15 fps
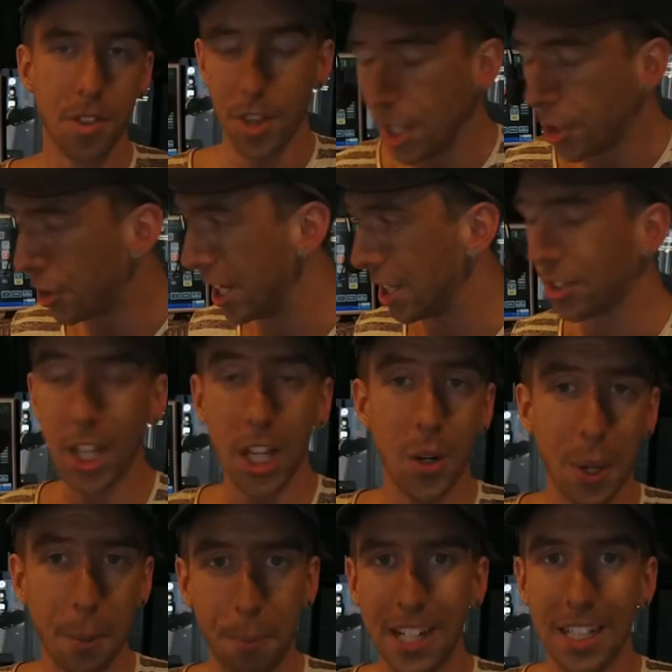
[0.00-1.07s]
This shit's gonna
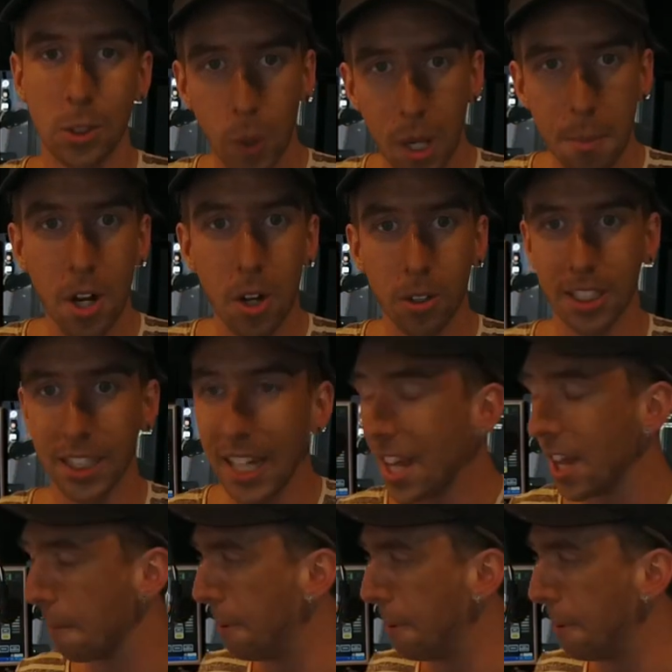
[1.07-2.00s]
replace women altogether.